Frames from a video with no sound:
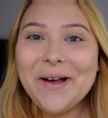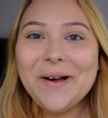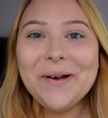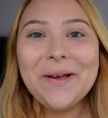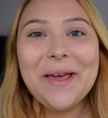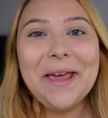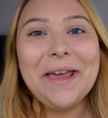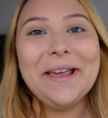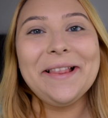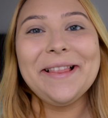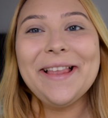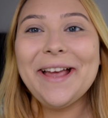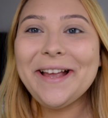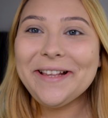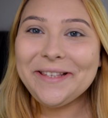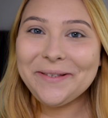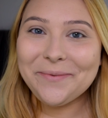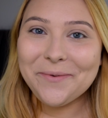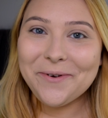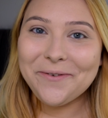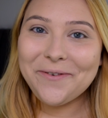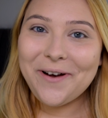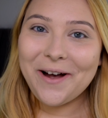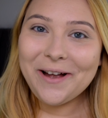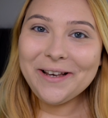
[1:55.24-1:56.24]
Okay, let's
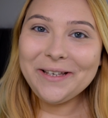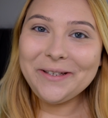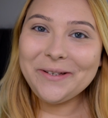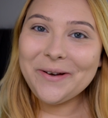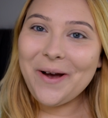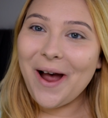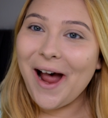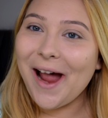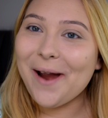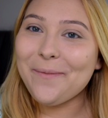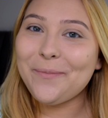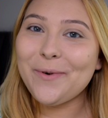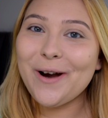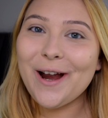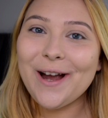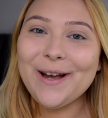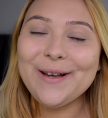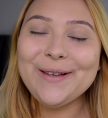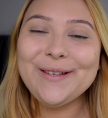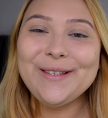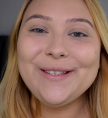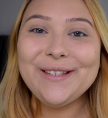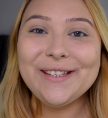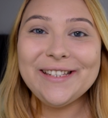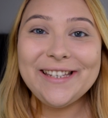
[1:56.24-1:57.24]
move on to
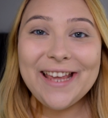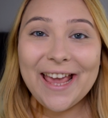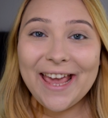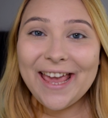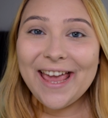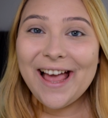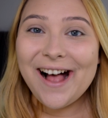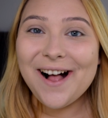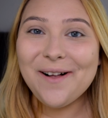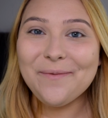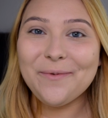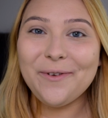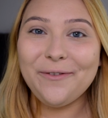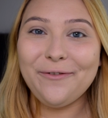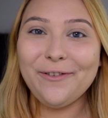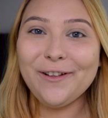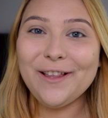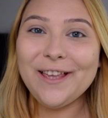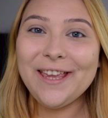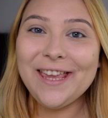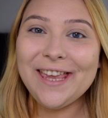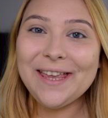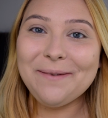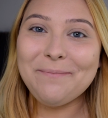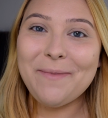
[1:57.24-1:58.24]
eyebrows. Today I'll be
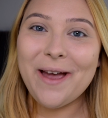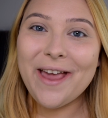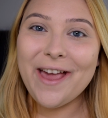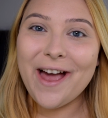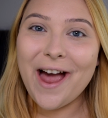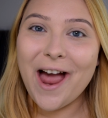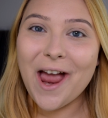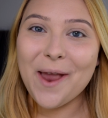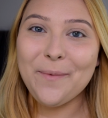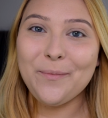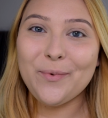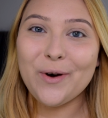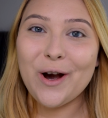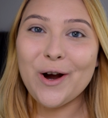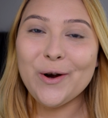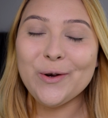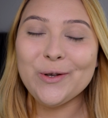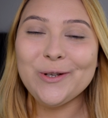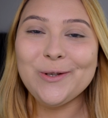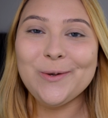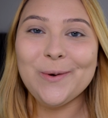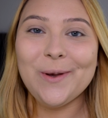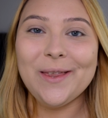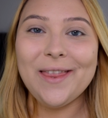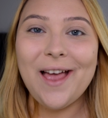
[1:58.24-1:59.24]
filling in my
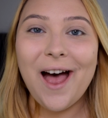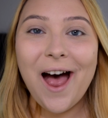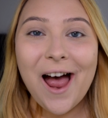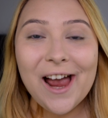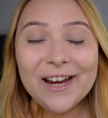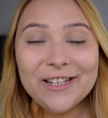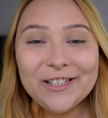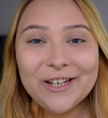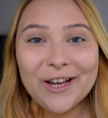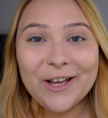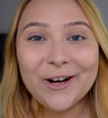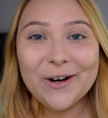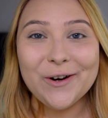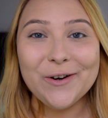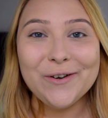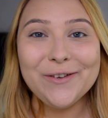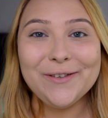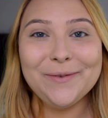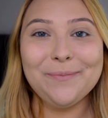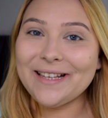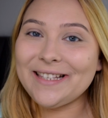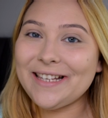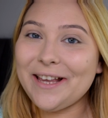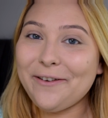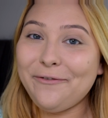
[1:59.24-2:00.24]
eyebrows with eyeshadows
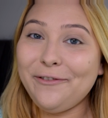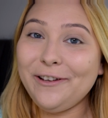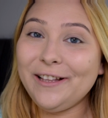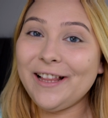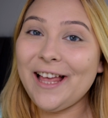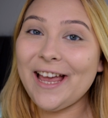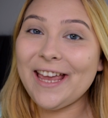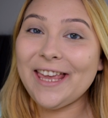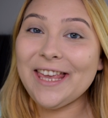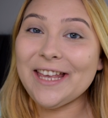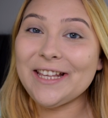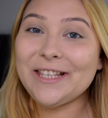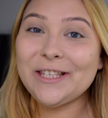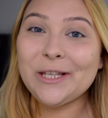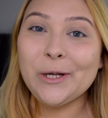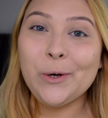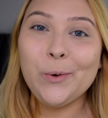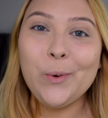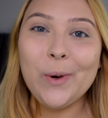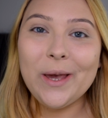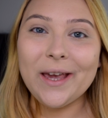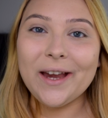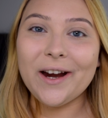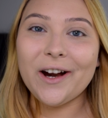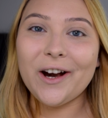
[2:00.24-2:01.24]
because I feel like it's
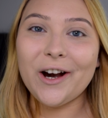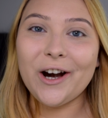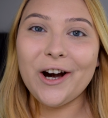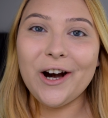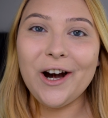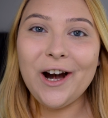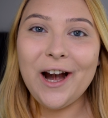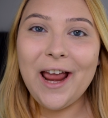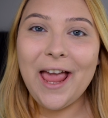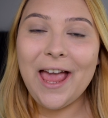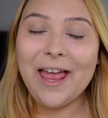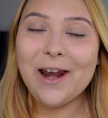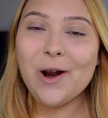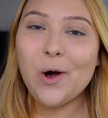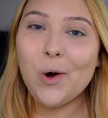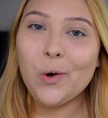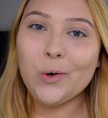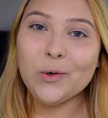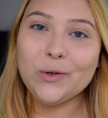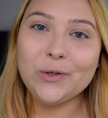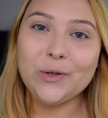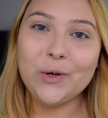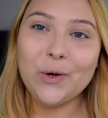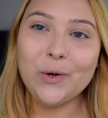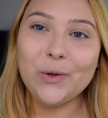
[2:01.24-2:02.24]
quicker and
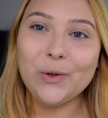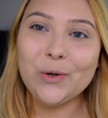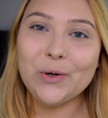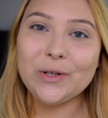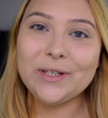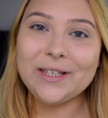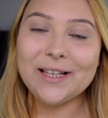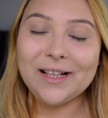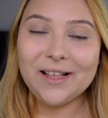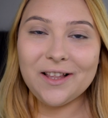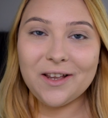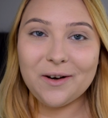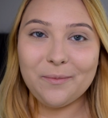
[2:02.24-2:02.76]
also looks a